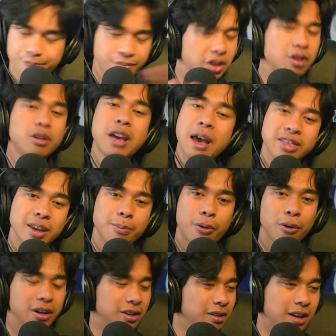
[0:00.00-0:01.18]
you get the
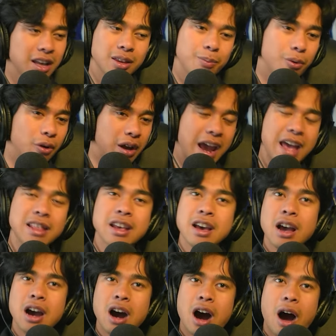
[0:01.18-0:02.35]
point. You get the point. And
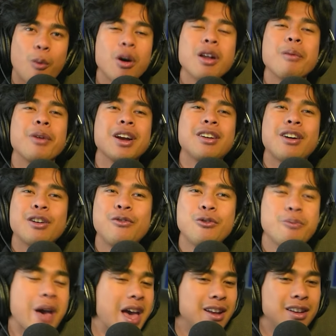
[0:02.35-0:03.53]
I want to bring Kung Fu
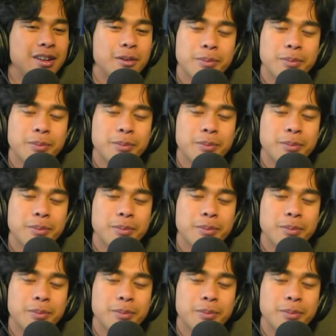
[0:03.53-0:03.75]
Panda in here